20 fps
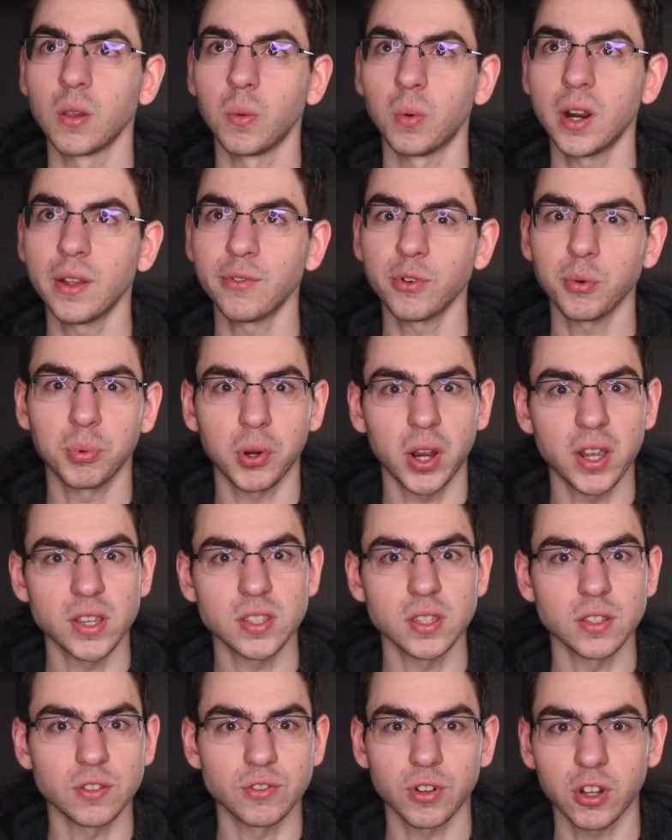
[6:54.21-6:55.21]
whatever
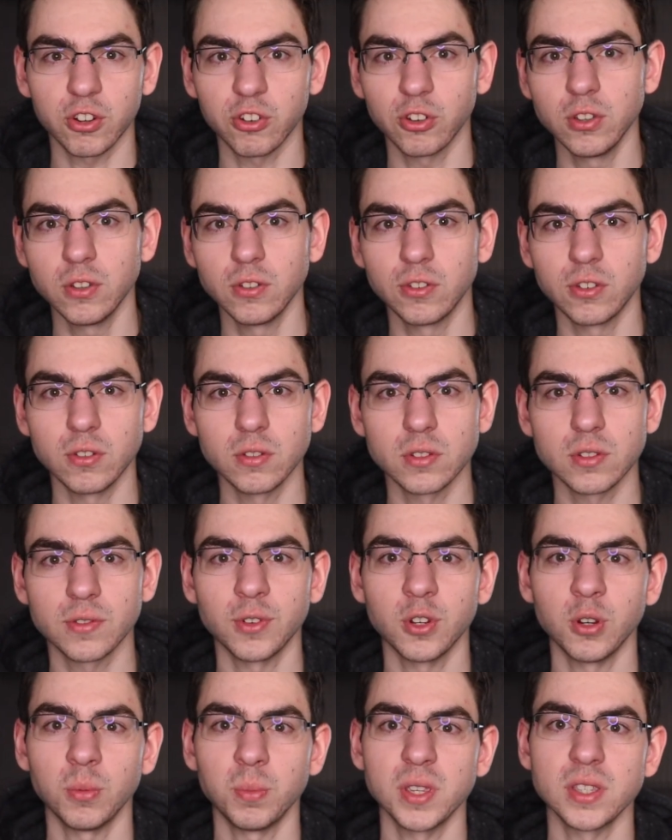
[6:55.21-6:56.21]
pricing structure you choose
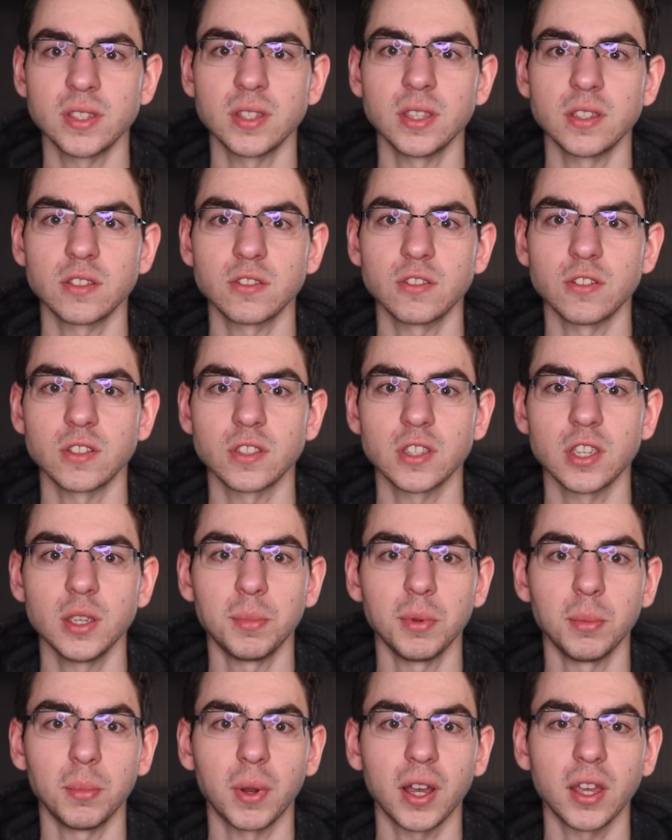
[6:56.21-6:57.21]
for your business, just
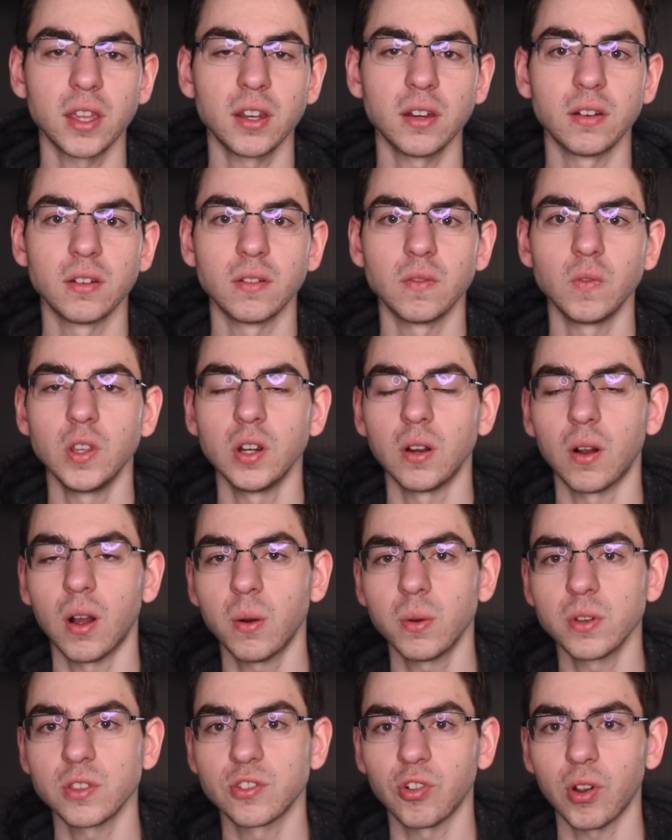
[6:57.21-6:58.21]
keep in mind,
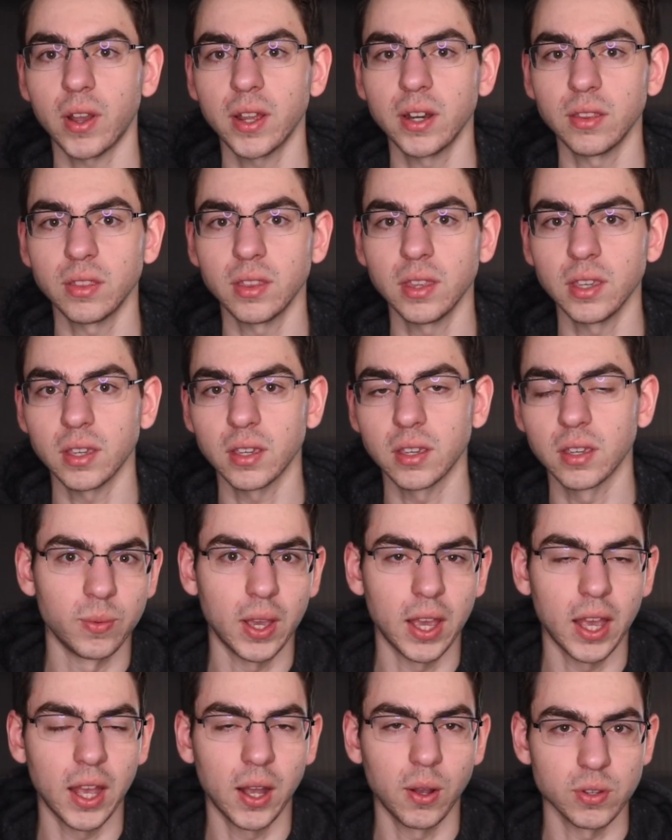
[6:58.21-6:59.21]
always try to think
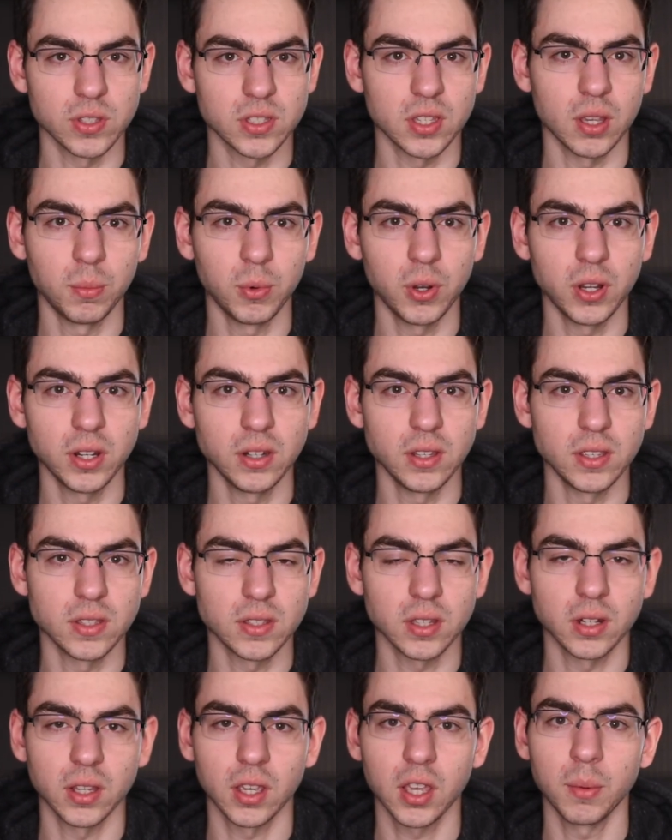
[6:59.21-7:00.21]
how someone
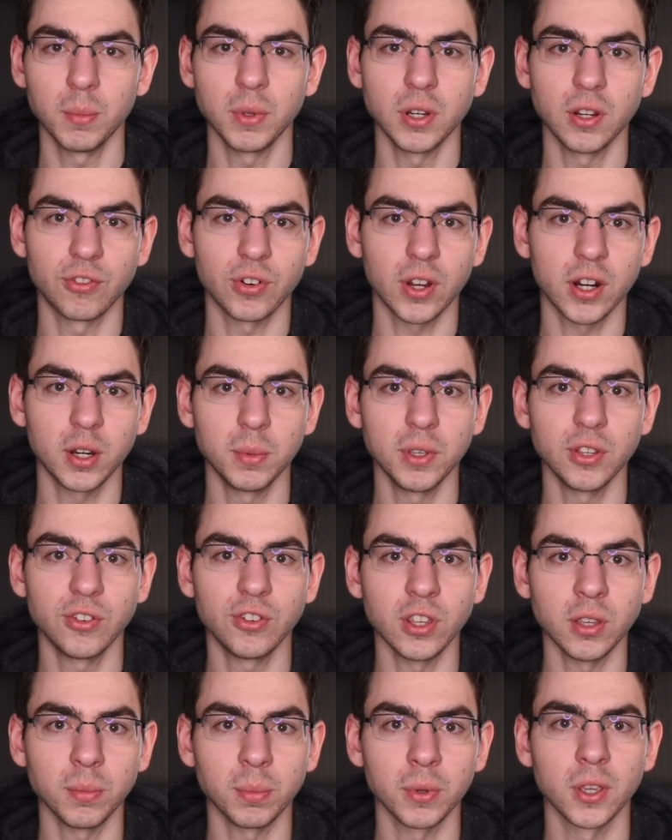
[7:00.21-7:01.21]
is gonna come in and try to be
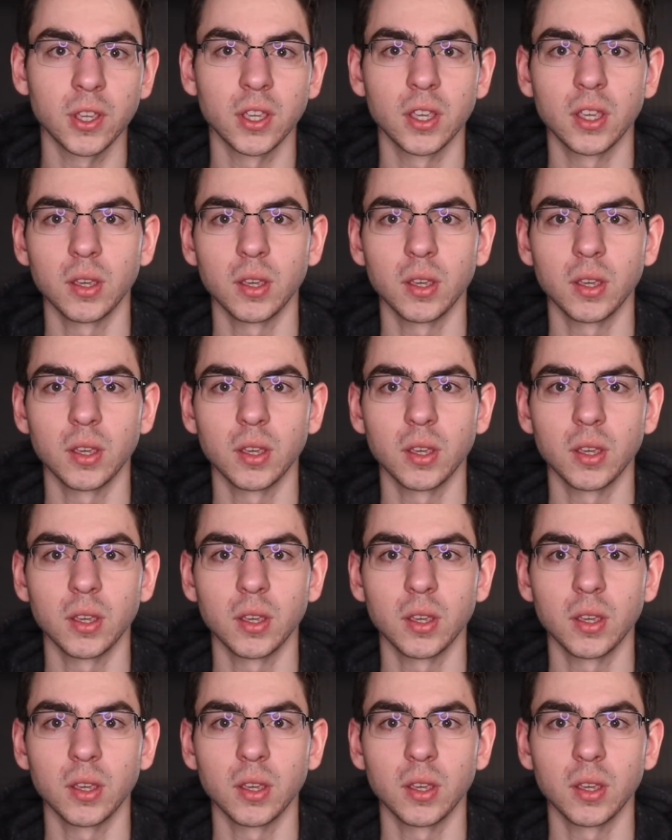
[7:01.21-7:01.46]
cheap,